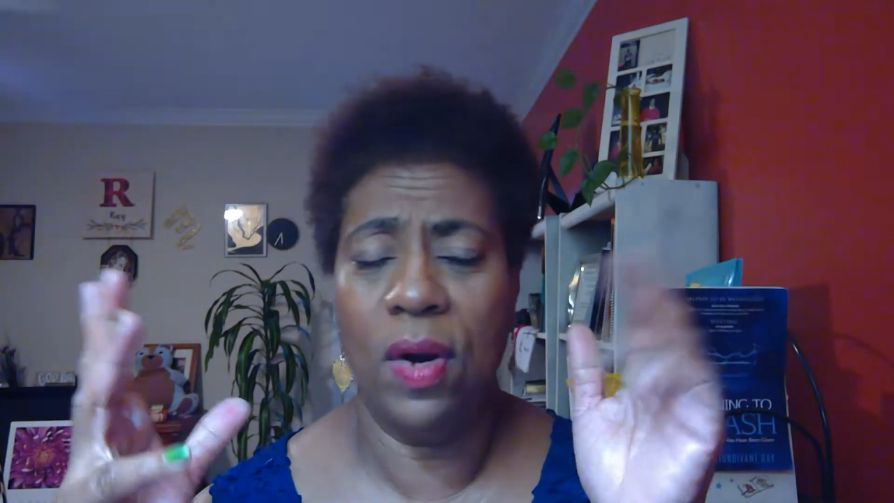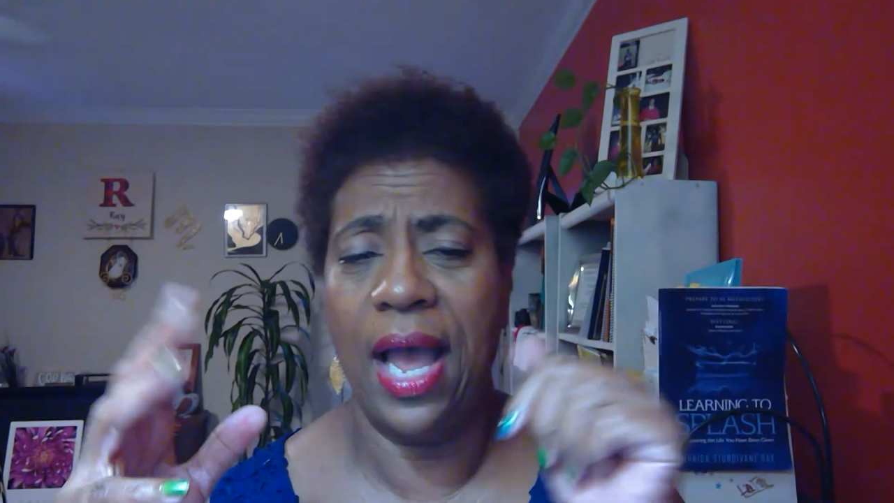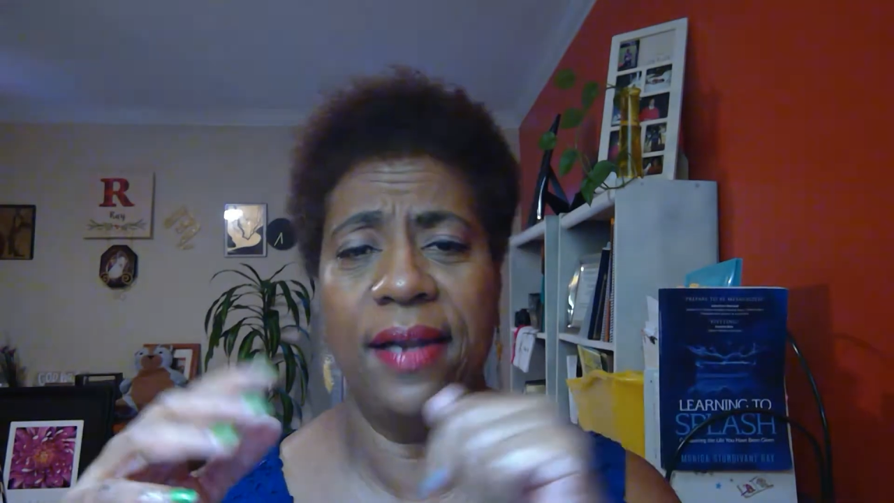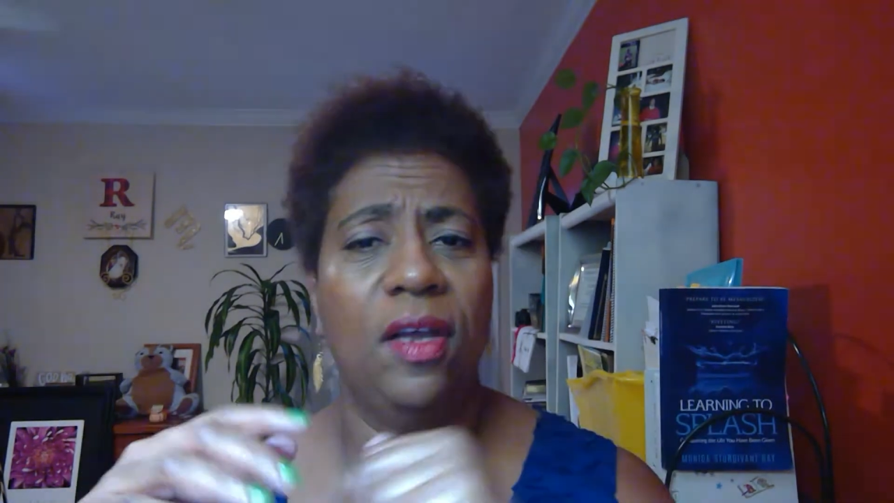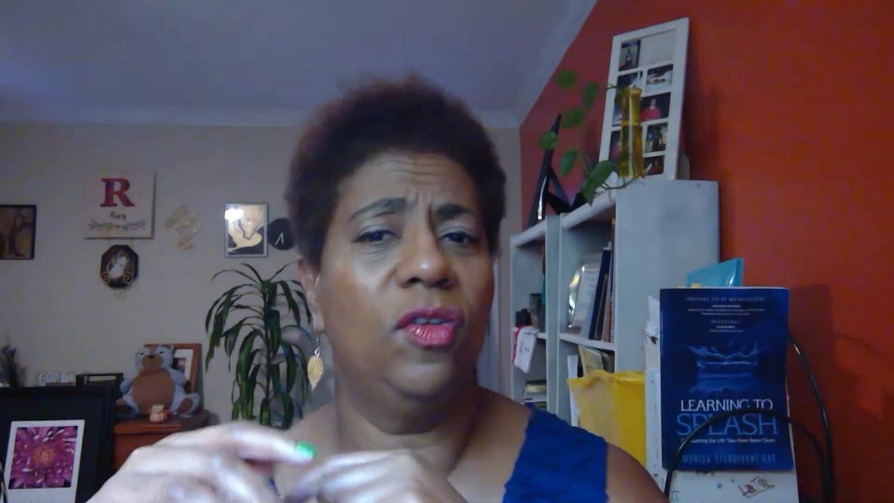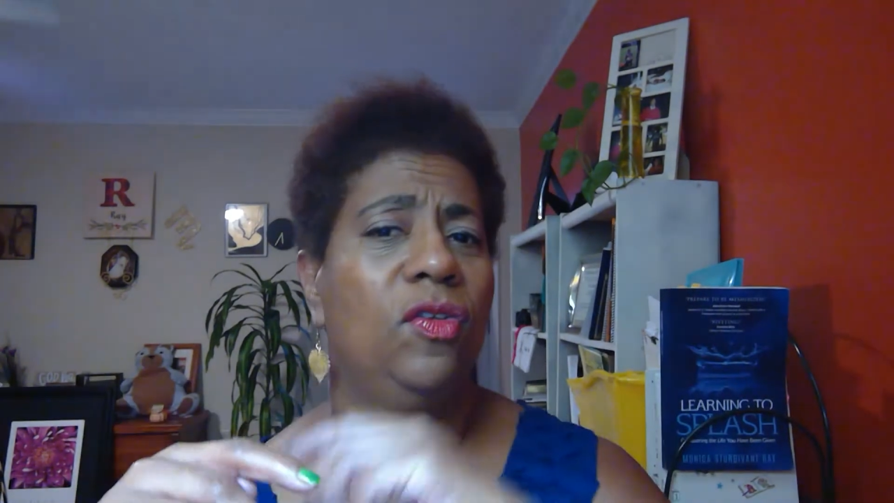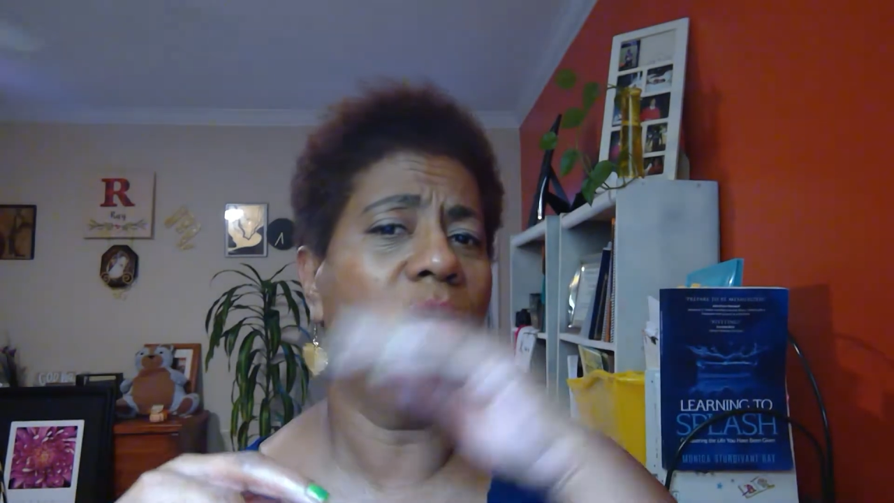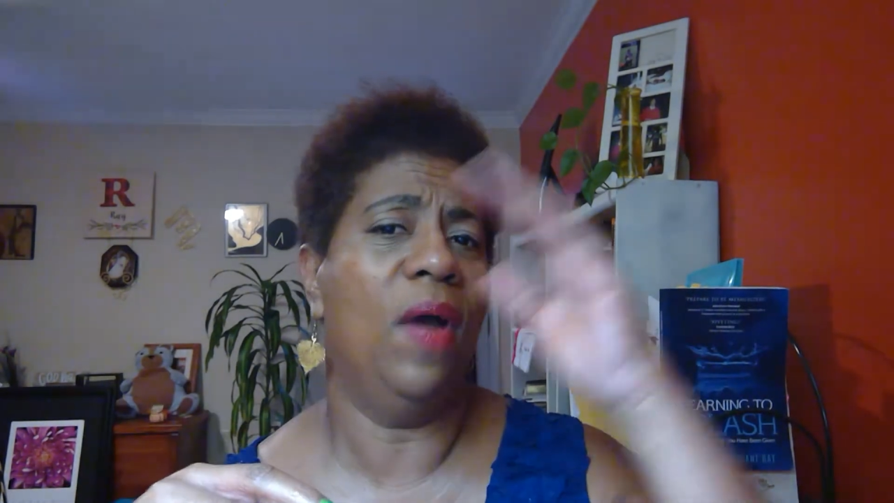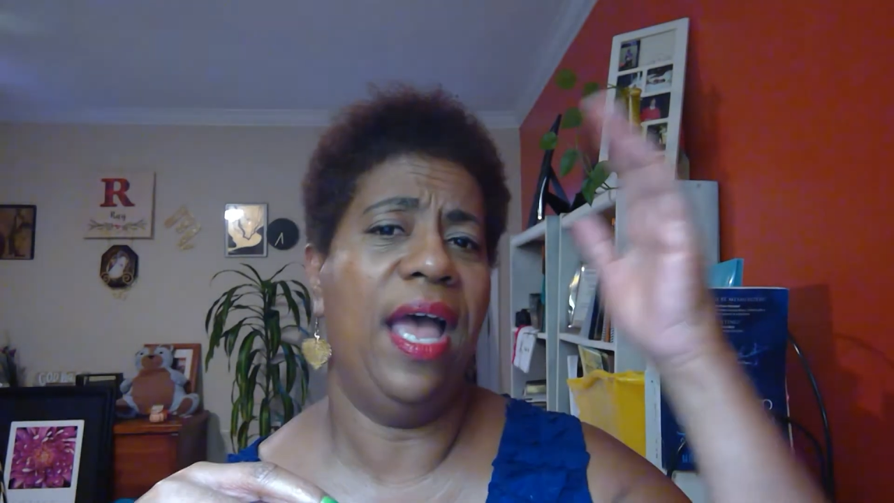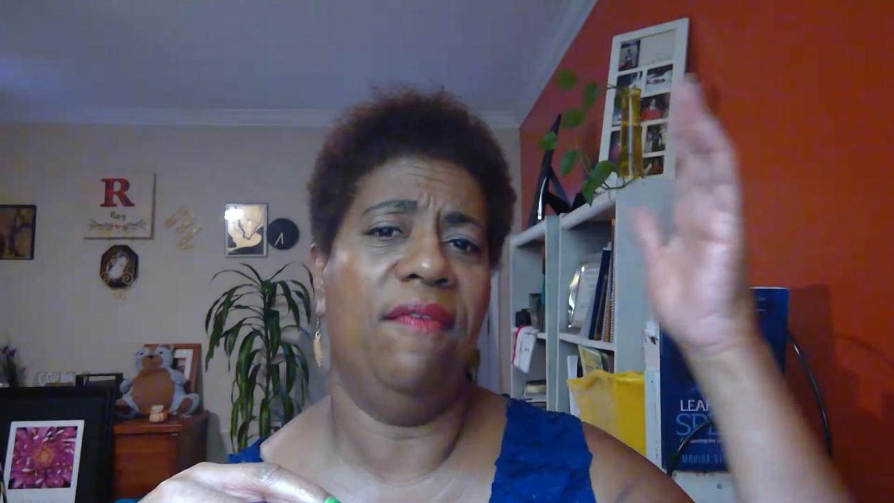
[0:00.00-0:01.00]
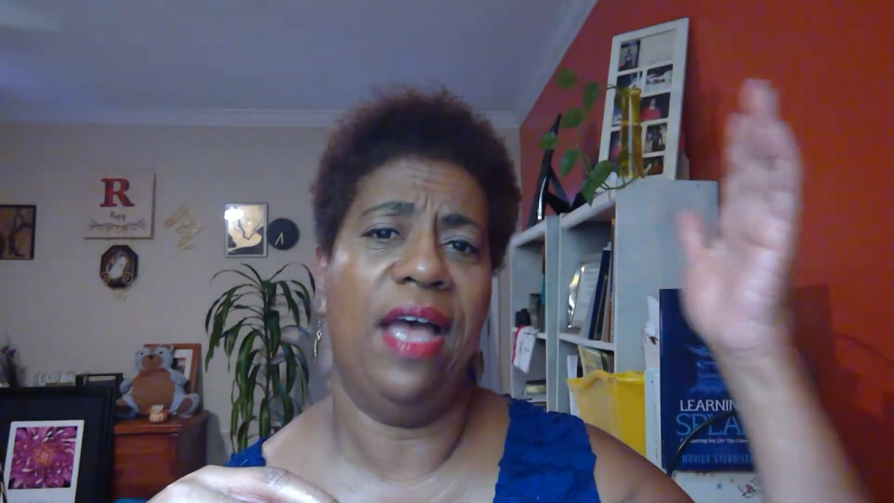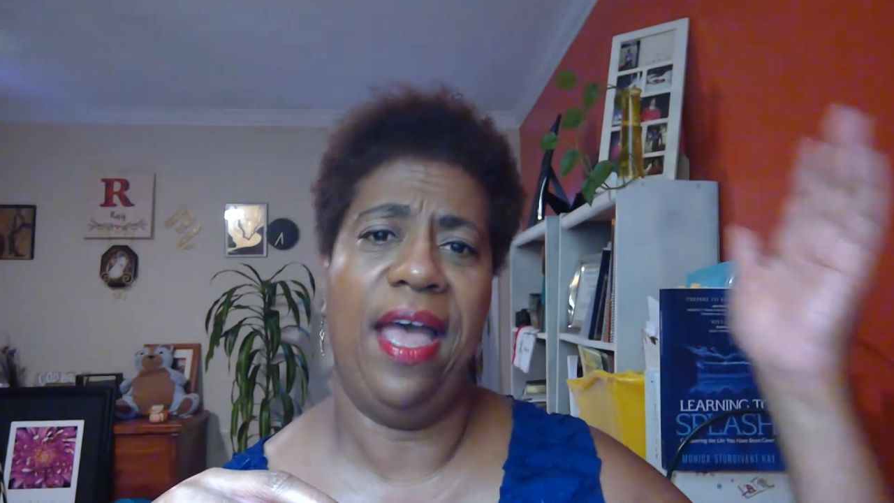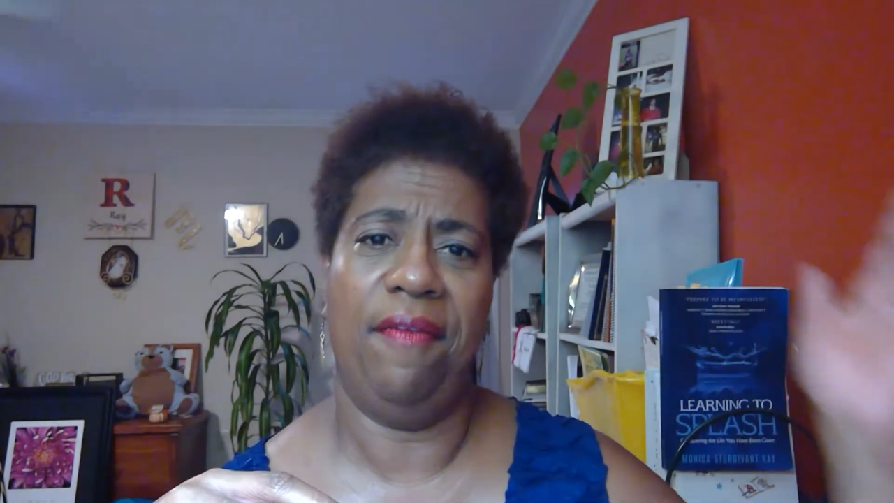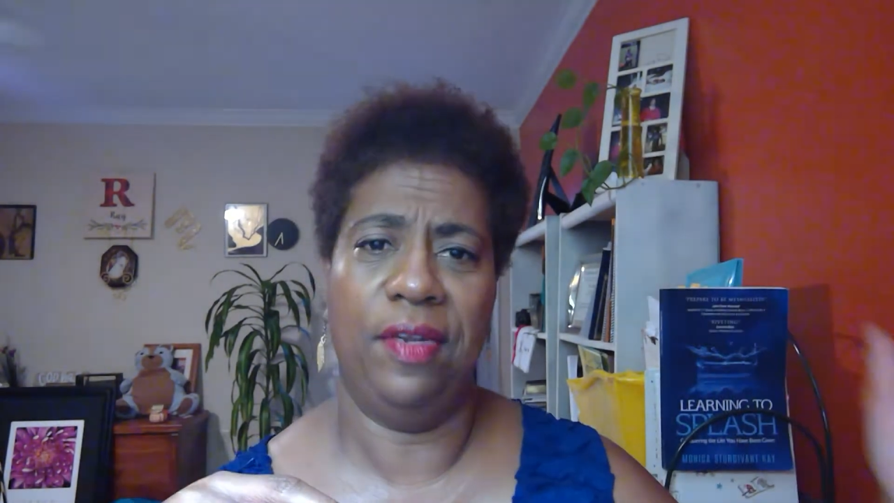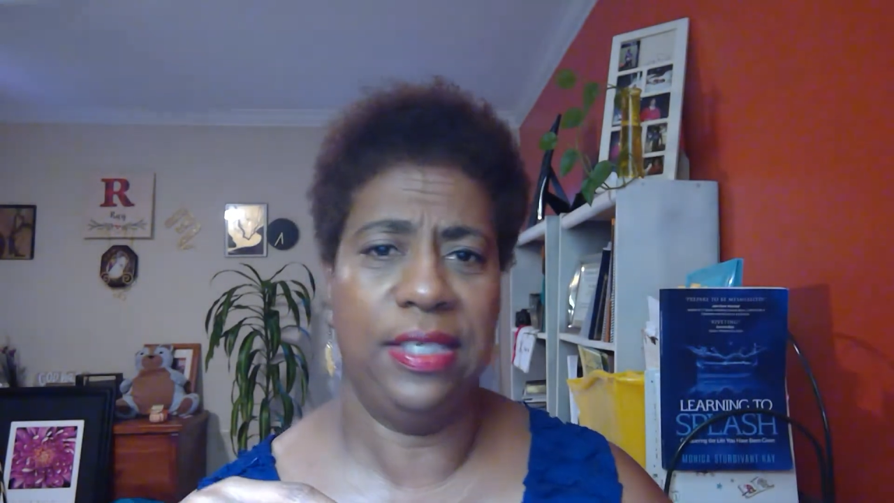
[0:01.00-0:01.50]
I know you don't have a
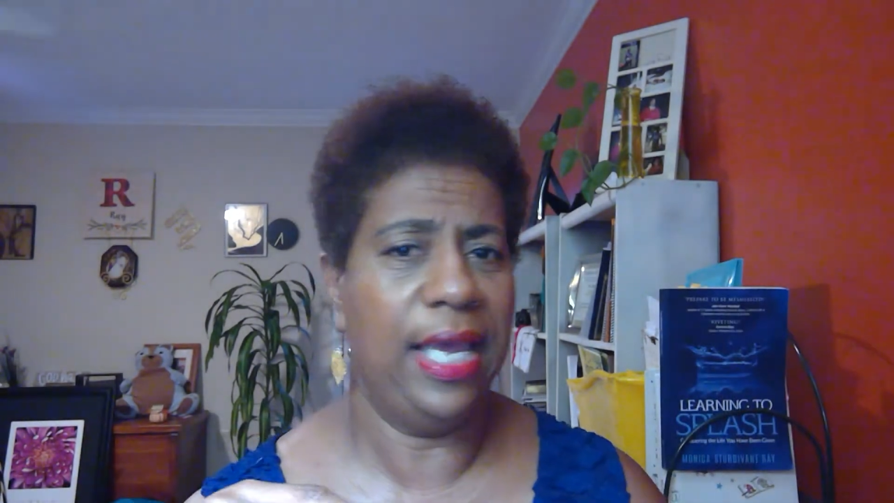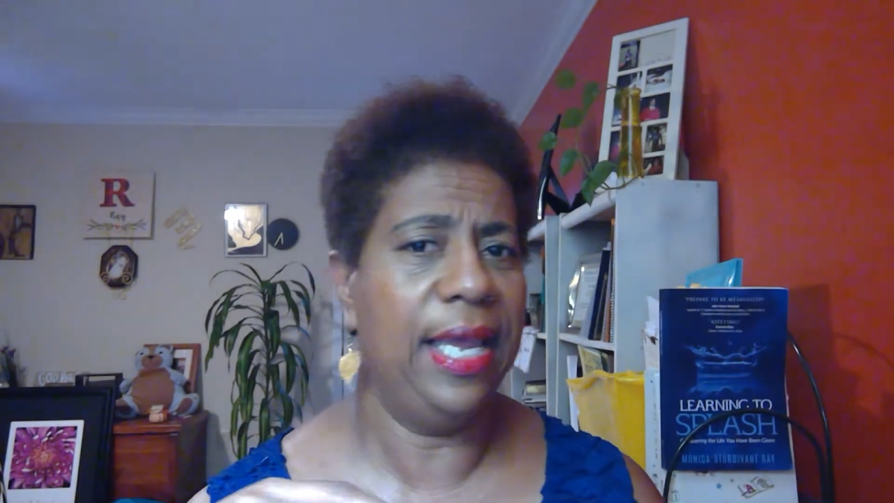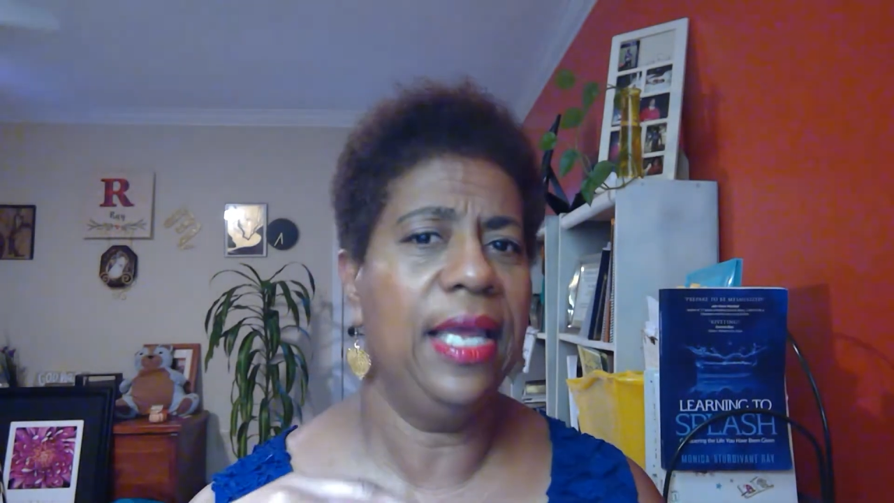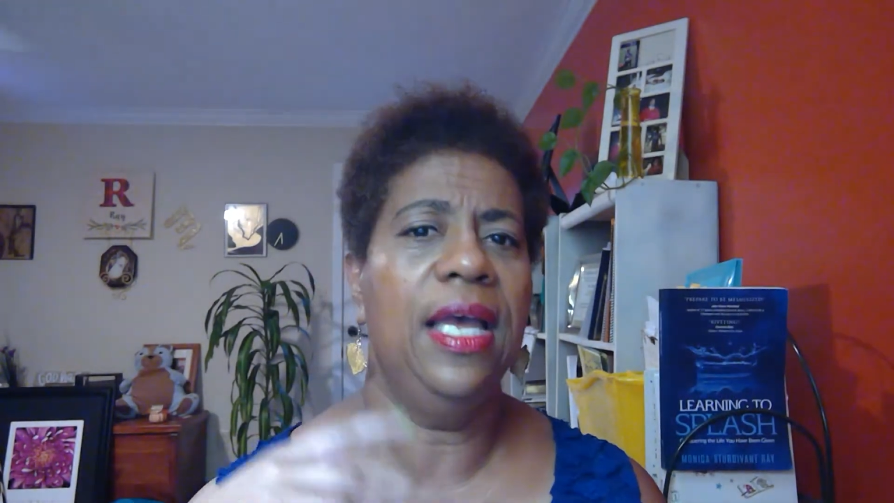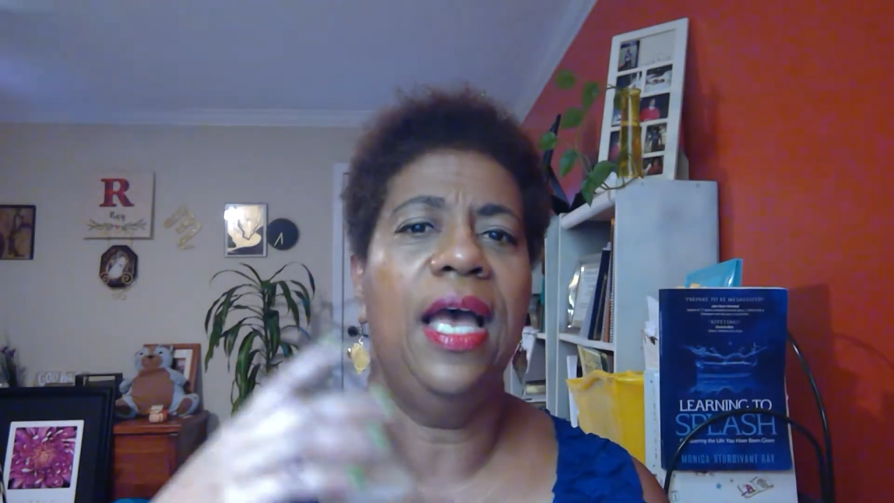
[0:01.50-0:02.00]
half a day.